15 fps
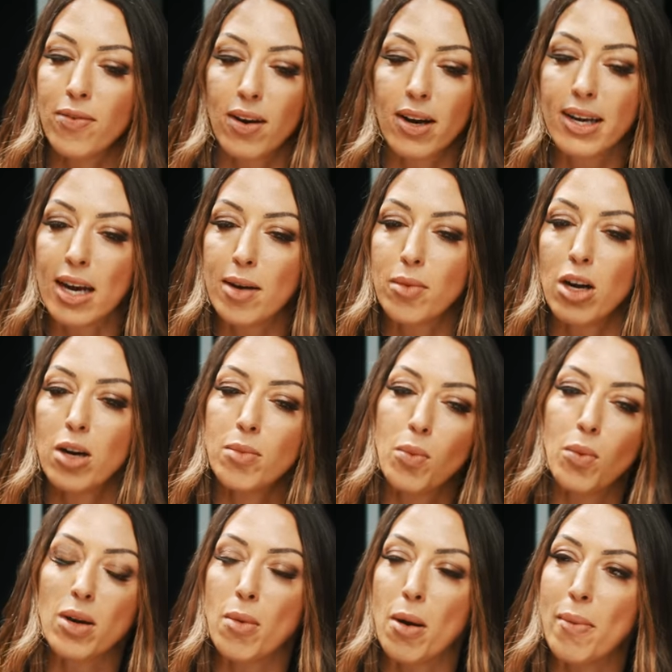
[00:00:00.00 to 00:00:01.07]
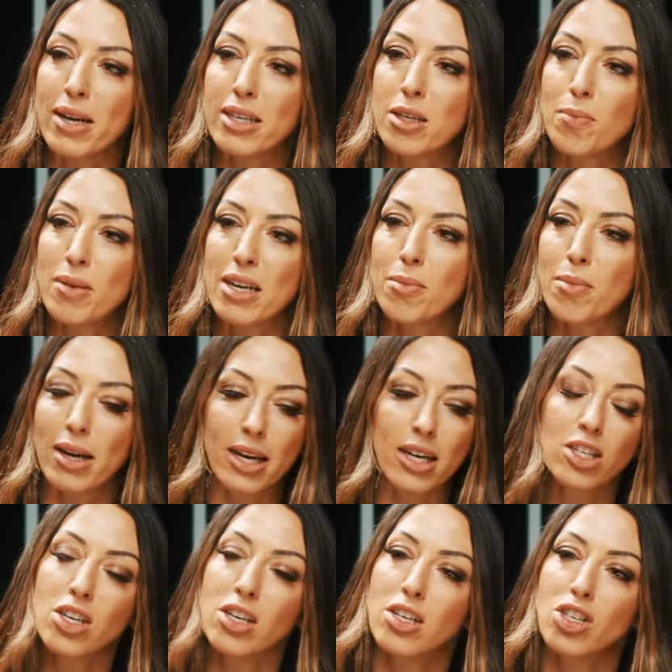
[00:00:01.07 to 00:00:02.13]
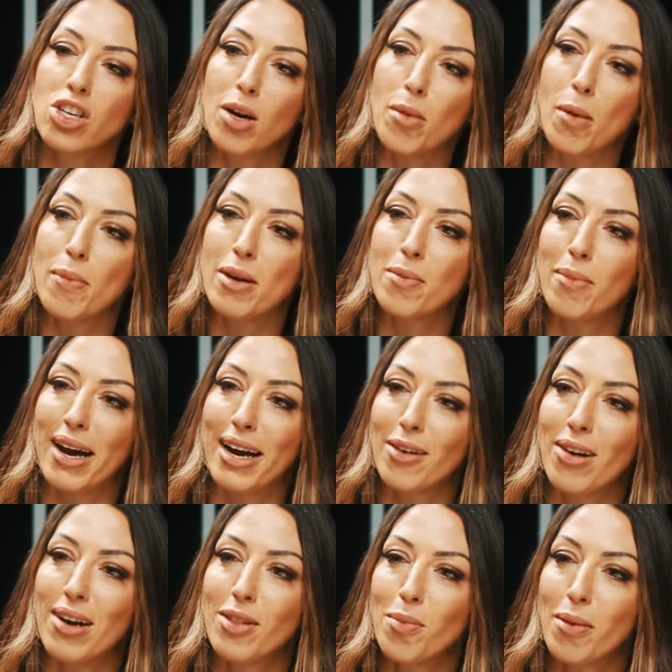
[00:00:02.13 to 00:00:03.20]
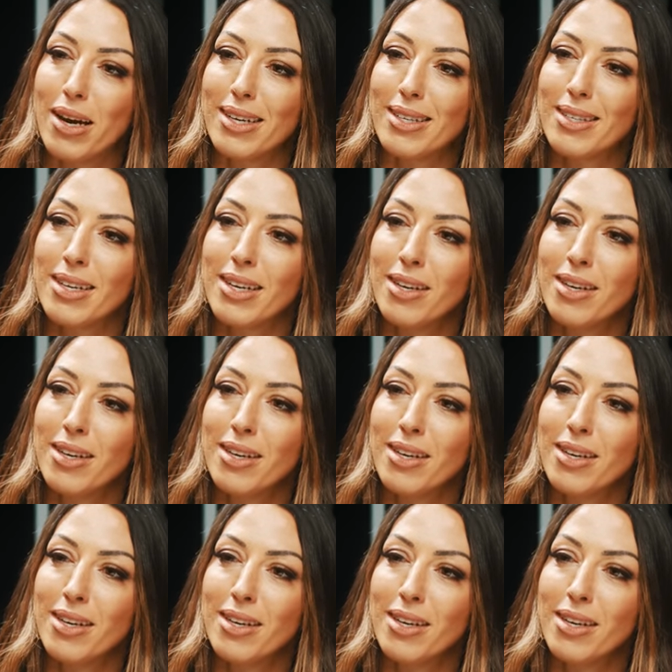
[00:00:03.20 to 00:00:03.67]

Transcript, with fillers: if I came home and one of my mates had been in my kitchen and chucked my bin bag around the place, you